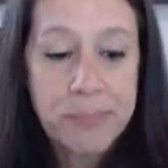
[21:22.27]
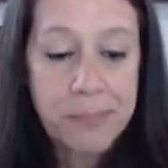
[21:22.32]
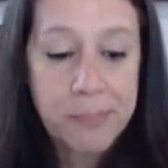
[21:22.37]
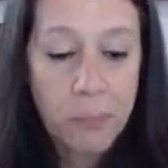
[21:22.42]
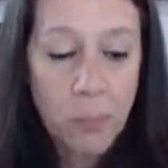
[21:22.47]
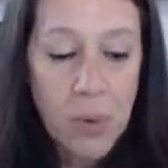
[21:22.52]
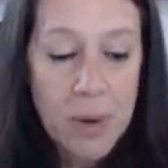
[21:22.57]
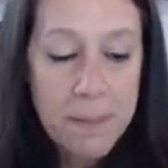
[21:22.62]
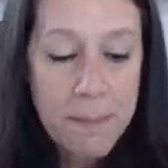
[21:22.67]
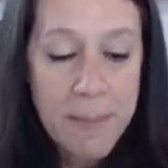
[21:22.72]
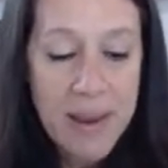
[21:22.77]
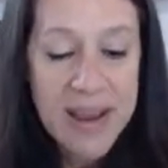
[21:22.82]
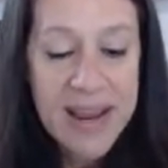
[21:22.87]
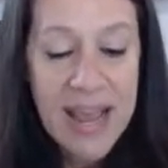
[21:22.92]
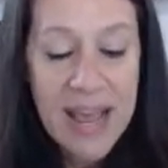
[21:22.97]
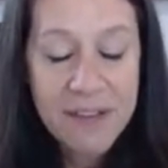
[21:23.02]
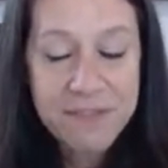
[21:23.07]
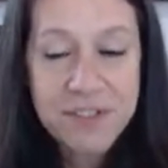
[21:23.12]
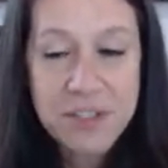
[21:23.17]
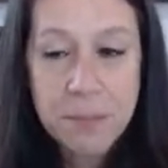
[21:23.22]
we may
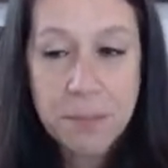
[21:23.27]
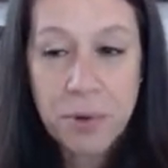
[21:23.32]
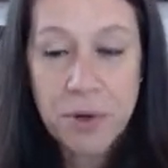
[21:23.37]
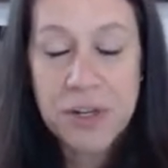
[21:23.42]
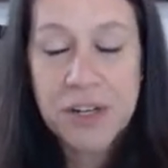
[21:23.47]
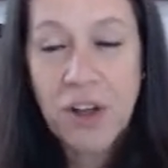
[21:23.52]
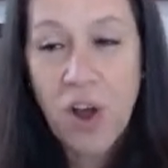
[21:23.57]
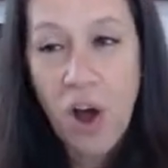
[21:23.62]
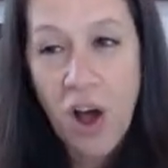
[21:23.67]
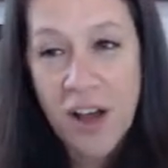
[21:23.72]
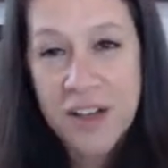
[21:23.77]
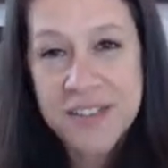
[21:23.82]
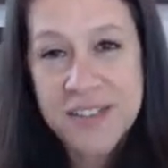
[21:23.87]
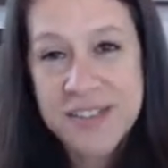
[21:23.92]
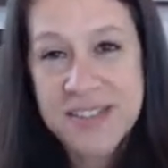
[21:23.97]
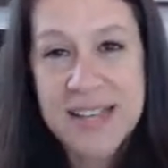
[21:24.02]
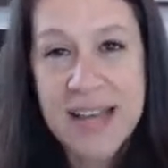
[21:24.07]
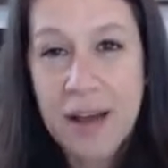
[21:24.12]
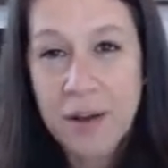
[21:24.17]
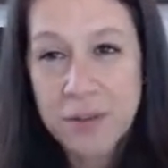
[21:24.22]
have to put
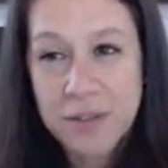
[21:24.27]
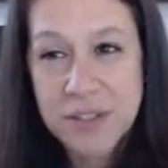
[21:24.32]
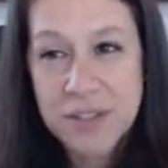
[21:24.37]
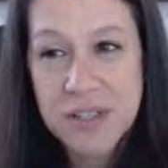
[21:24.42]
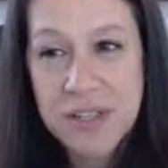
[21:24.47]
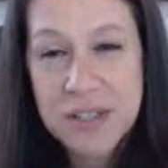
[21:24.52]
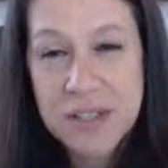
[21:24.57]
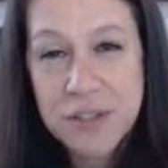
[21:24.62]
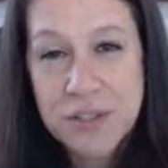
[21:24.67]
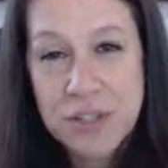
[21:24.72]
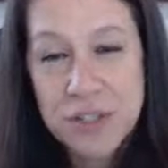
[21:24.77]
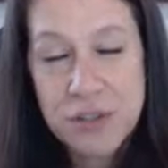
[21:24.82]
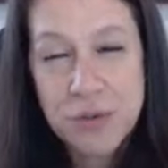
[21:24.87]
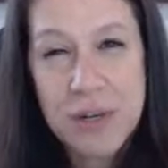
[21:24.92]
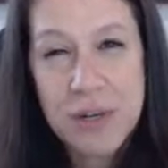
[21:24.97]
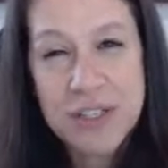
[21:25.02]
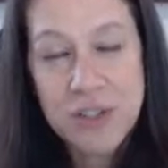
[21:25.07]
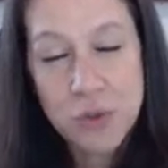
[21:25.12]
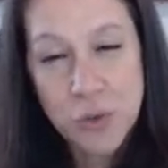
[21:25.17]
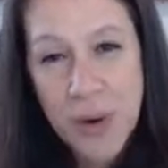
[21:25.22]
costs out to
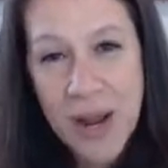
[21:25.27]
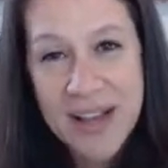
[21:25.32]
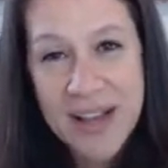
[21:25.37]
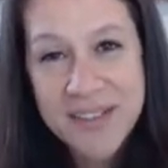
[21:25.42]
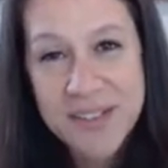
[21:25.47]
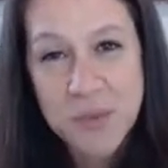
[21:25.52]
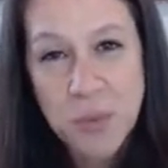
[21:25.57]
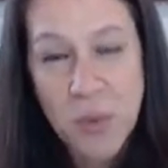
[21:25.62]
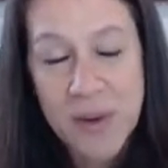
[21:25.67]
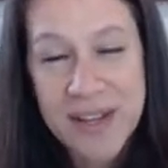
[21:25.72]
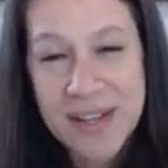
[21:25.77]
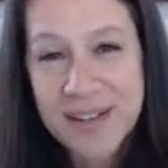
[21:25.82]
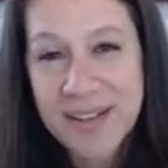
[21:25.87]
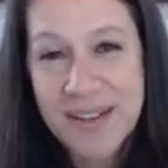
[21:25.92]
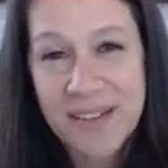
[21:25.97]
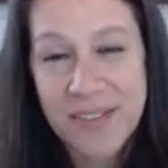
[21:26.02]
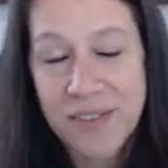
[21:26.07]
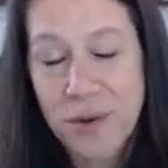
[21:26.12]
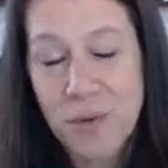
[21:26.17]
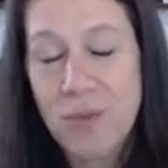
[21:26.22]
address
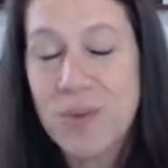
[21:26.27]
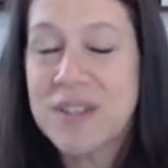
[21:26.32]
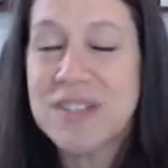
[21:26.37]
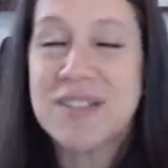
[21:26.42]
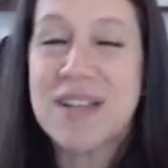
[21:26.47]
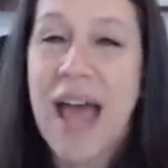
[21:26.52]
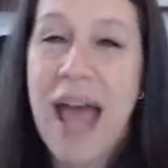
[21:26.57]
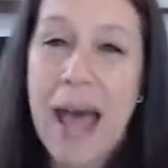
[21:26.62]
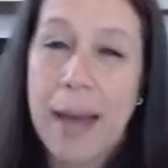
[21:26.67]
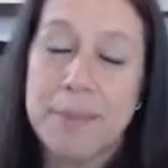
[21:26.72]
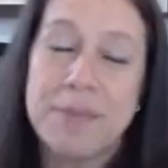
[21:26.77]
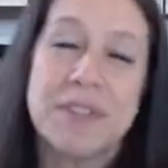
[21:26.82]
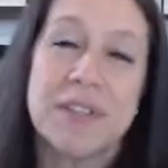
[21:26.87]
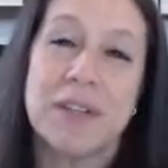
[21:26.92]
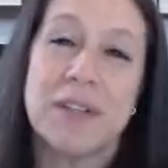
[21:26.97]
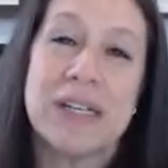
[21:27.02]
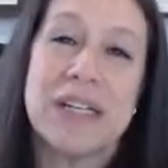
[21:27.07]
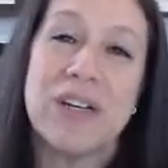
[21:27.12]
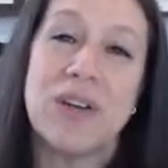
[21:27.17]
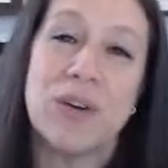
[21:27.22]
when there was
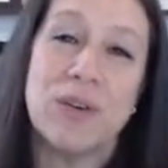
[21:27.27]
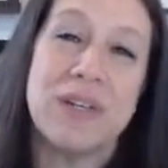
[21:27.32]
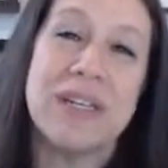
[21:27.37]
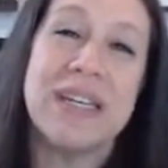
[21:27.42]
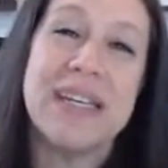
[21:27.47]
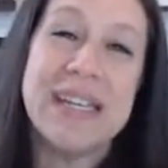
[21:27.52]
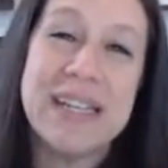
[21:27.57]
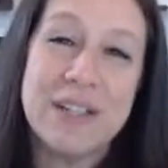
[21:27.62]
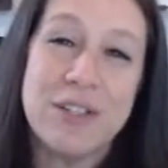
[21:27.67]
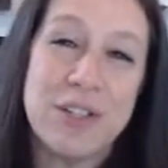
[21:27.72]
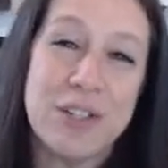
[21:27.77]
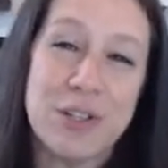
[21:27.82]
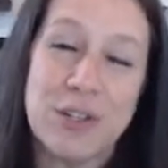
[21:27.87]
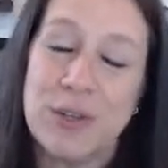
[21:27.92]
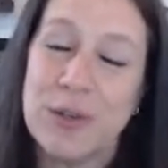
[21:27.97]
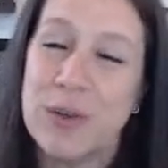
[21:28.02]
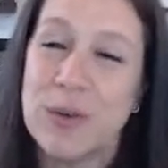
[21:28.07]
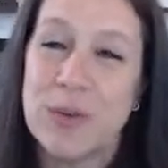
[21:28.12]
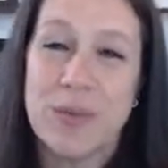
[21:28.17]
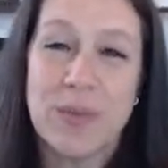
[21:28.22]
absolutely no need
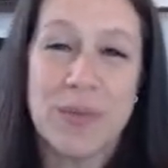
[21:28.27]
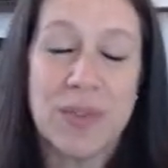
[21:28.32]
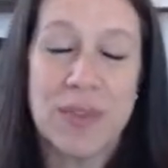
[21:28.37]
to.